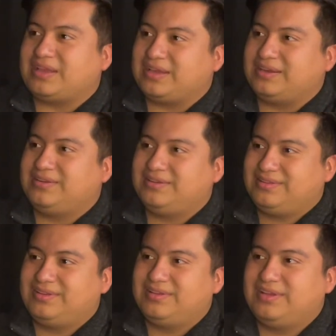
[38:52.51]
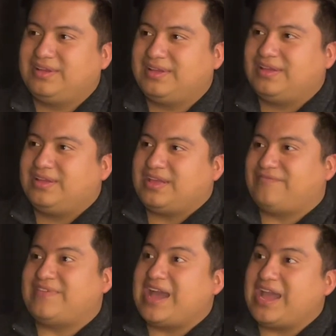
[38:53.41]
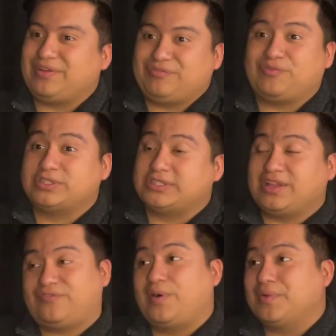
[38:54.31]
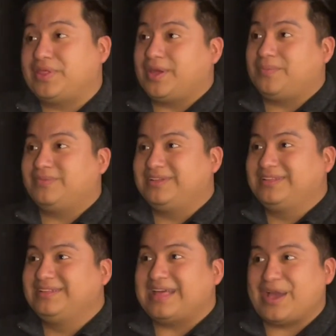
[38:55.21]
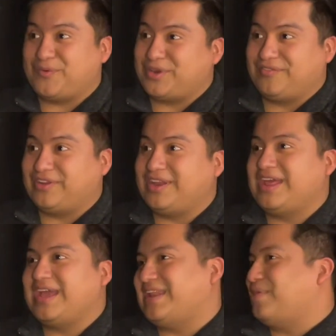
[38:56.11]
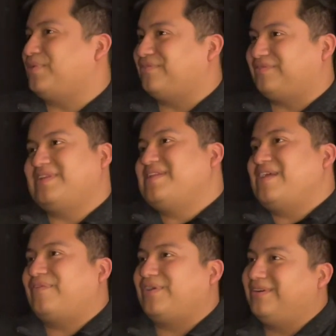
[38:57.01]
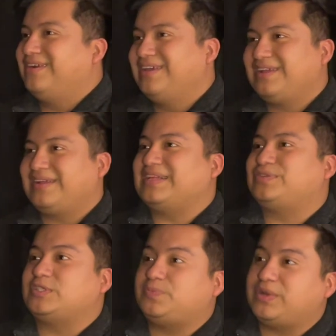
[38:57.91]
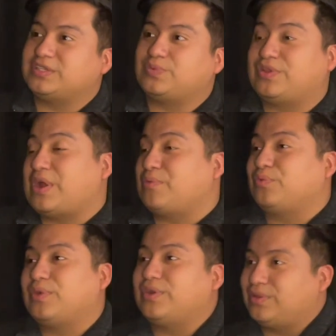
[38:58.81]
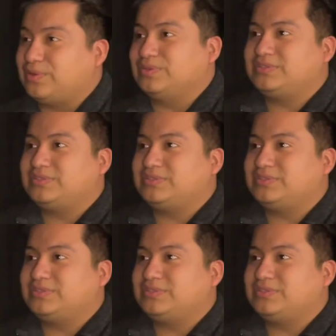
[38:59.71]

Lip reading: And if I wasn't on the phone with him, I wouldn't have done it. And I would have never got to experience whether I would win or lose.